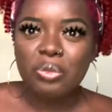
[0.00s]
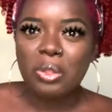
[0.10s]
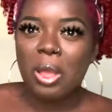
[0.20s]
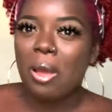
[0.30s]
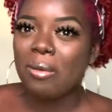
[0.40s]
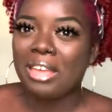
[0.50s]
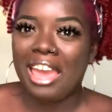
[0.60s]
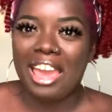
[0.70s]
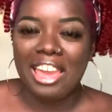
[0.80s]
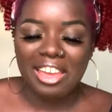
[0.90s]

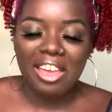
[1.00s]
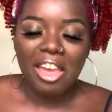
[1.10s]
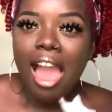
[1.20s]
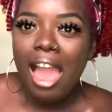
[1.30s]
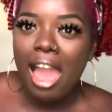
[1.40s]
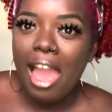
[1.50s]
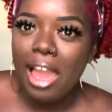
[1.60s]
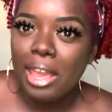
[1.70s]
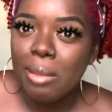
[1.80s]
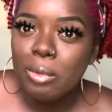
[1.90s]
Okay,
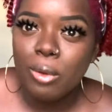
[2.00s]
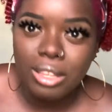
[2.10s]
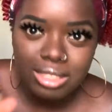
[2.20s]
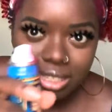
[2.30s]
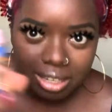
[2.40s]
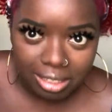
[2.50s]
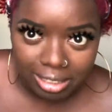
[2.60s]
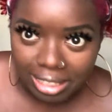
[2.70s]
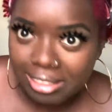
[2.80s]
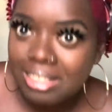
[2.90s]
I'm going to
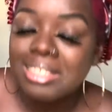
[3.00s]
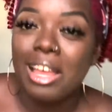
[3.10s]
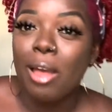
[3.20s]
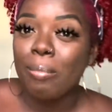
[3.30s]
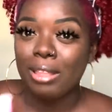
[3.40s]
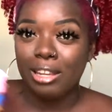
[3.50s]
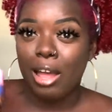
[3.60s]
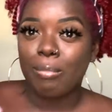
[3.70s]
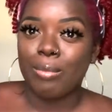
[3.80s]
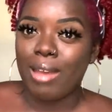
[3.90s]
clean this up and then I'll
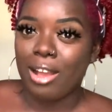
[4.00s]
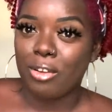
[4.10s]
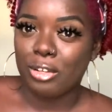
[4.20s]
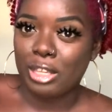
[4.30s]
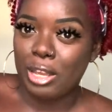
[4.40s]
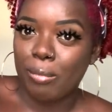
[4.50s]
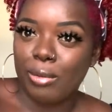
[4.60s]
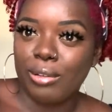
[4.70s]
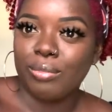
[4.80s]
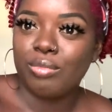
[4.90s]
be back on
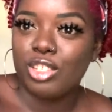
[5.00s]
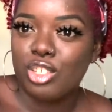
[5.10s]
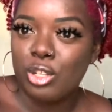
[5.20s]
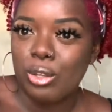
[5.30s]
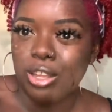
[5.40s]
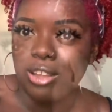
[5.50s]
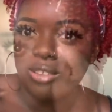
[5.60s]
camera to show y'all.